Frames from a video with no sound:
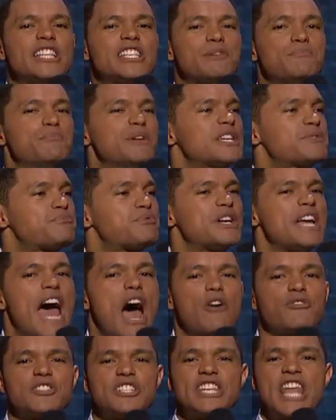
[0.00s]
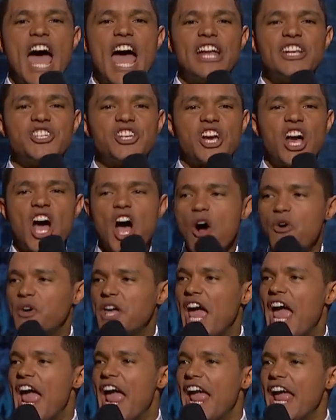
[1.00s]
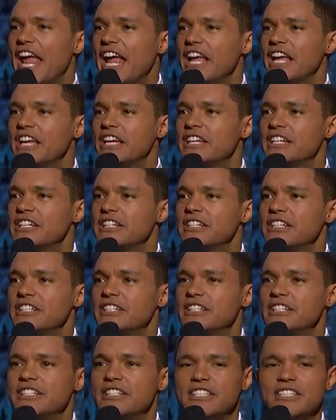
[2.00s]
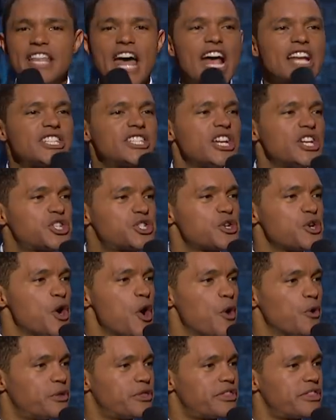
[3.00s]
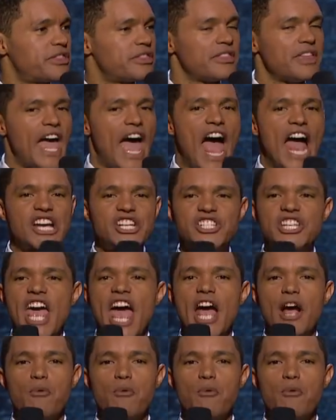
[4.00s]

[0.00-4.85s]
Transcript: to mispronounce Niger, okay? That's the truth. Hashtag